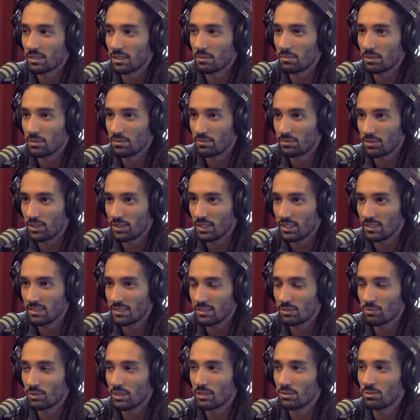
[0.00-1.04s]
couple of friends
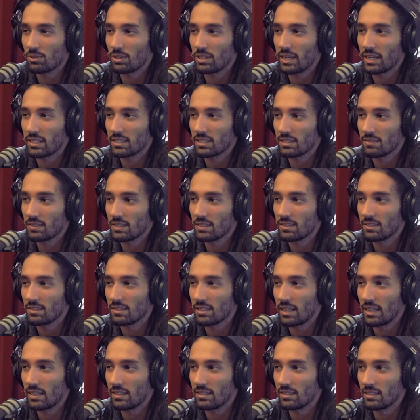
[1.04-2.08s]
as well who are activists
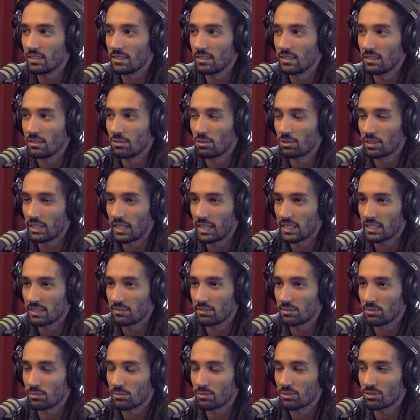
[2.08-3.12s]
and local
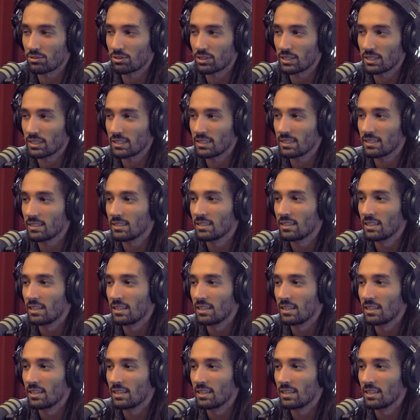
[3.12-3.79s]
activists from Australia.